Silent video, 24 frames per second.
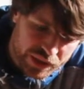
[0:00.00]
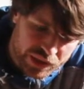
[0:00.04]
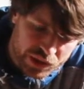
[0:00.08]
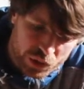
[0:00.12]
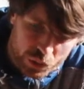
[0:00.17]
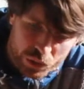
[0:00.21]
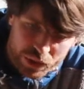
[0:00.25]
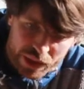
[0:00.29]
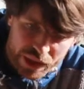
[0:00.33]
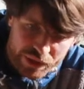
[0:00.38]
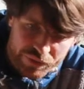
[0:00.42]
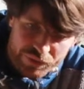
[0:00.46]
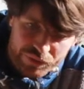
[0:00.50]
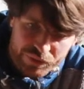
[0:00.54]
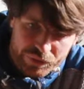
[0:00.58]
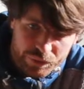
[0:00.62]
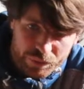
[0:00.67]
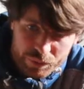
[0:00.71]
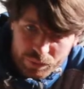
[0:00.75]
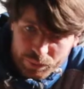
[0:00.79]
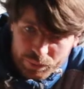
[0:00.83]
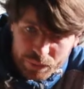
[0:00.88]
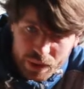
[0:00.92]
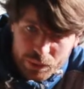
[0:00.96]
so you have
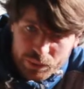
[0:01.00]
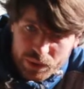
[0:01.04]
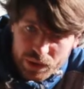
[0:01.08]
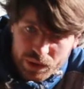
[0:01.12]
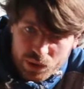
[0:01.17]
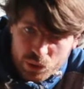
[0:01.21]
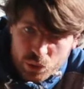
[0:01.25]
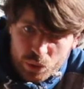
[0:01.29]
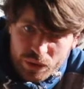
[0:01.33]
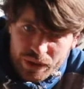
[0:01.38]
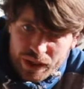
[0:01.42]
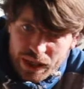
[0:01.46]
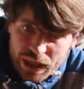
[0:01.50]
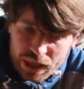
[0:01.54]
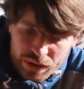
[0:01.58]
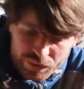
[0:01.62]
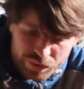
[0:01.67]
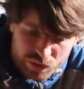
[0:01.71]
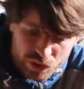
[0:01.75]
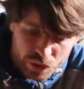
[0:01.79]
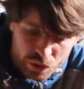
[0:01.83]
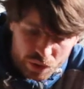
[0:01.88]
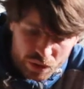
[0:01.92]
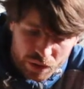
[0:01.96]
maybe
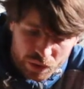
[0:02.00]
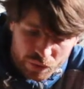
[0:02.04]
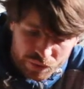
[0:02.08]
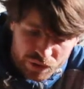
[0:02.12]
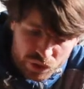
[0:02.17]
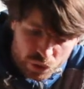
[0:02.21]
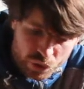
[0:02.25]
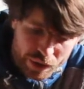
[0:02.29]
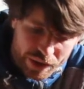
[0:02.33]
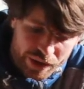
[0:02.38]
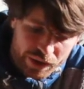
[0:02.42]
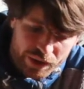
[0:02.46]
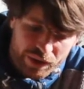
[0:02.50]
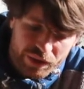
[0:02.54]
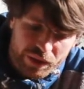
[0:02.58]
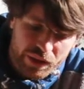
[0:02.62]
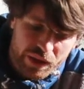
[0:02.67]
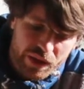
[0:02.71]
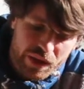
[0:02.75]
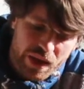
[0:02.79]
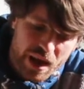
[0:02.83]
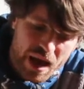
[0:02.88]
2.5 tons of strength